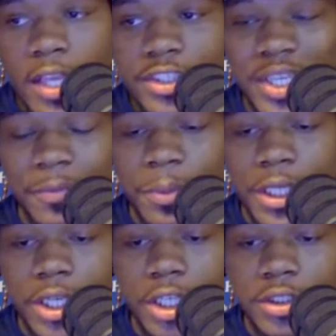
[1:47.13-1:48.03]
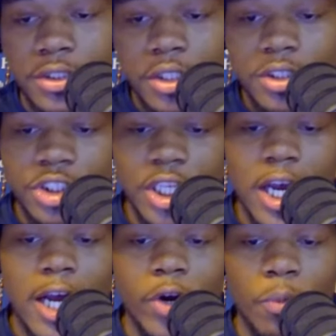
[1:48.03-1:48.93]
simply because the
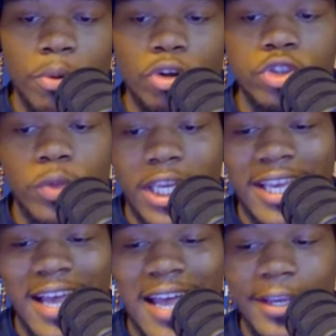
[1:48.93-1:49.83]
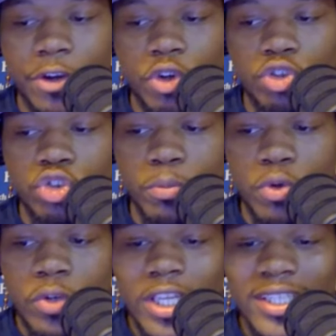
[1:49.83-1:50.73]
Chicago Bulls, when they got Ayo
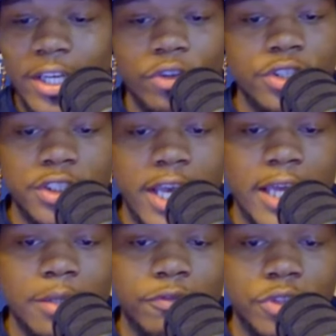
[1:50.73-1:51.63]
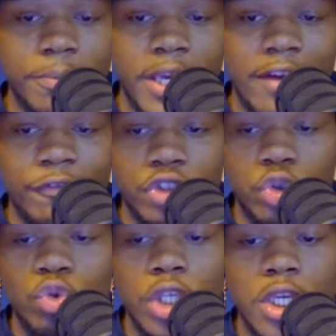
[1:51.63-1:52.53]
Dosunmu, they only signed the man for
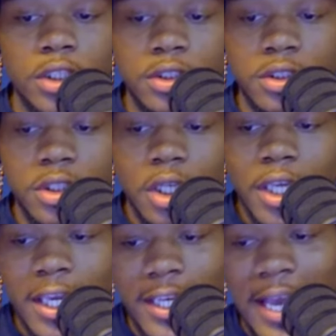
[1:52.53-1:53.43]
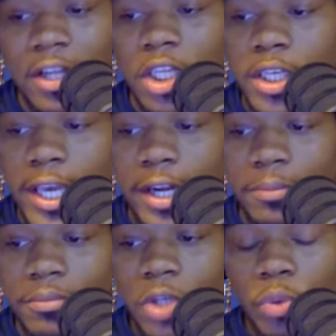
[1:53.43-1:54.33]
2 years. And now look at
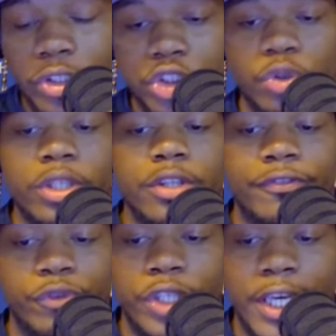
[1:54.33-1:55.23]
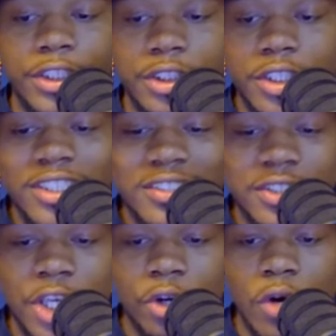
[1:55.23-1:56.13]
him, a restricted free agent,
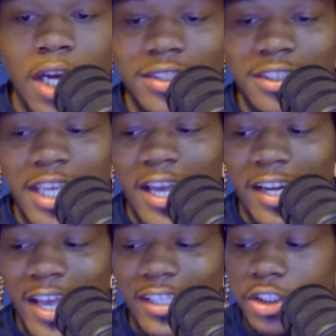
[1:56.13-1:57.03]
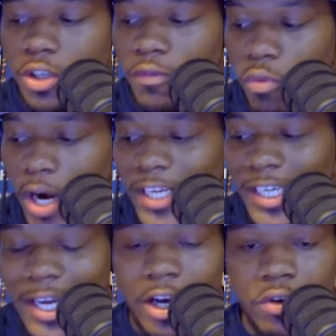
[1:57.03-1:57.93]
still unsigned as of right
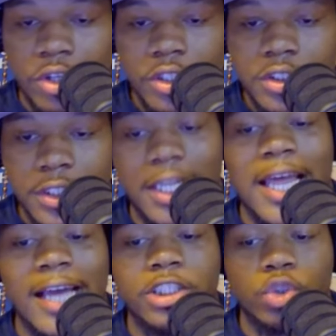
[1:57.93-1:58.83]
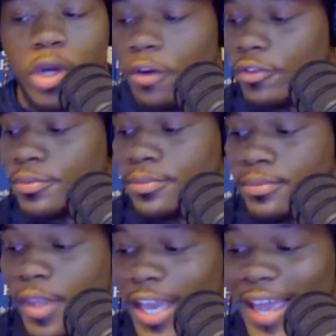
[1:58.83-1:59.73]
now, July 12th
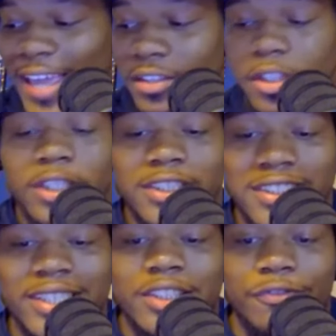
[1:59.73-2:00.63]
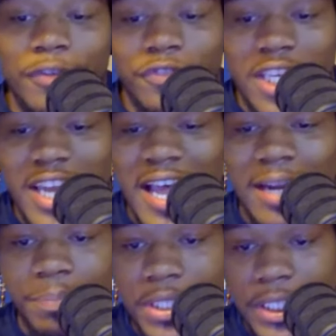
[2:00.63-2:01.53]
at
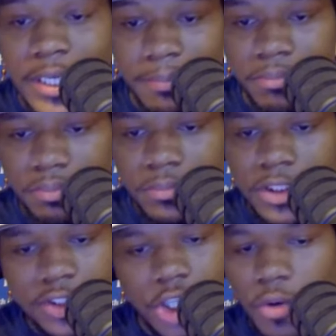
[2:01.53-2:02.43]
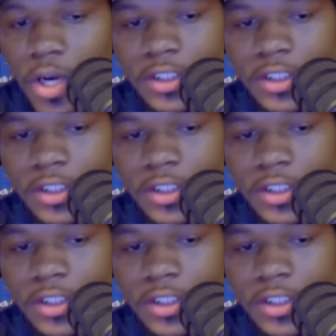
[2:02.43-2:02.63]
6:59 p.m. He's still